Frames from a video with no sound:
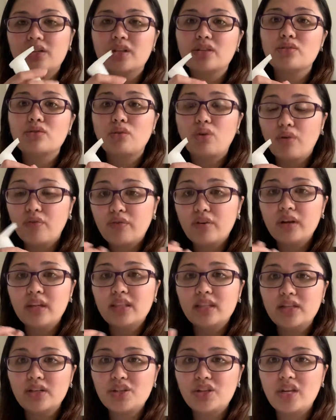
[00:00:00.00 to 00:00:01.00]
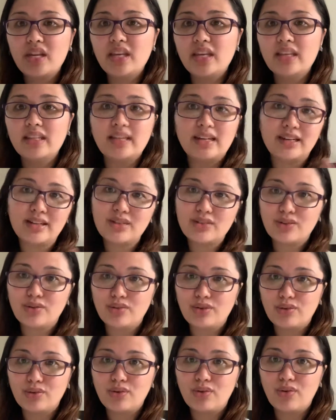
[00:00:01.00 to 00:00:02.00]
Just cover it and shake it, and it's
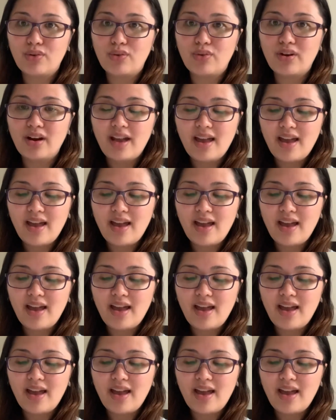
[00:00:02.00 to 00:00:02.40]
good to go.